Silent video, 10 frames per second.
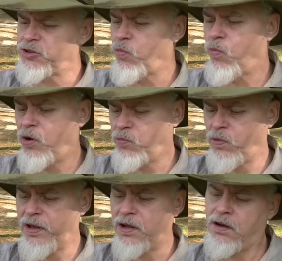is the
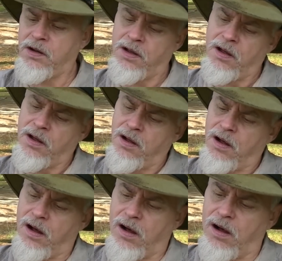OneWind
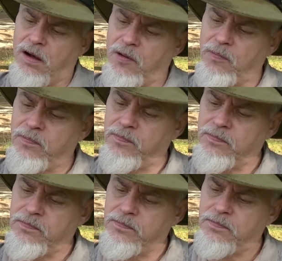um,
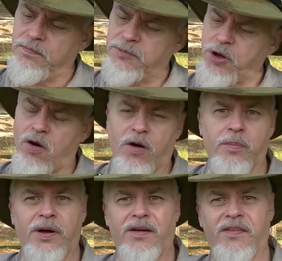
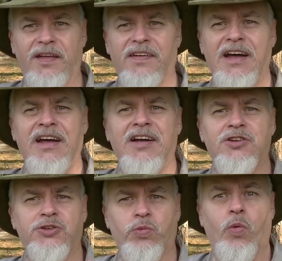tarp that the
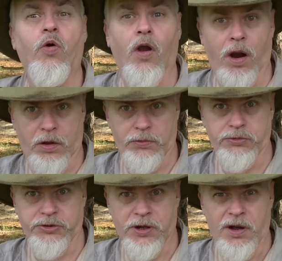ends will
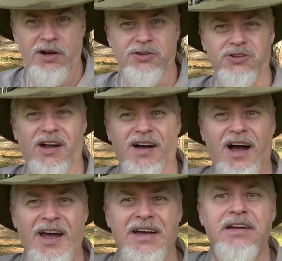close. So it's like a
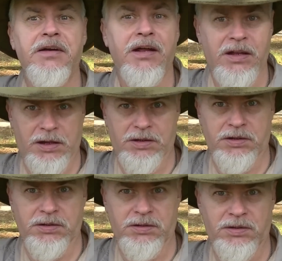hanging tent.
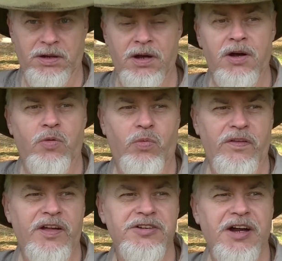
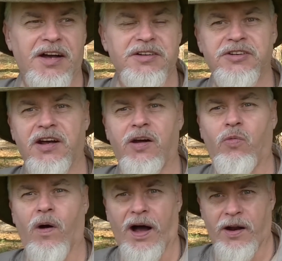With this, I can set it
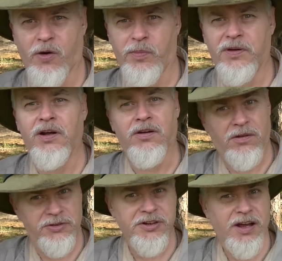wide open, and you're
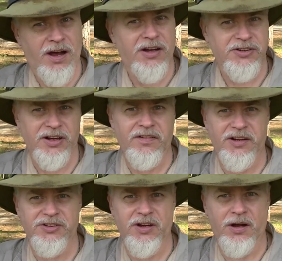going to see how I set
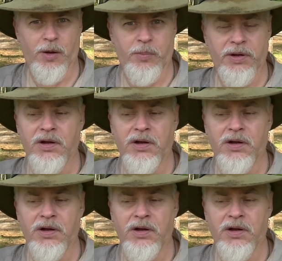this up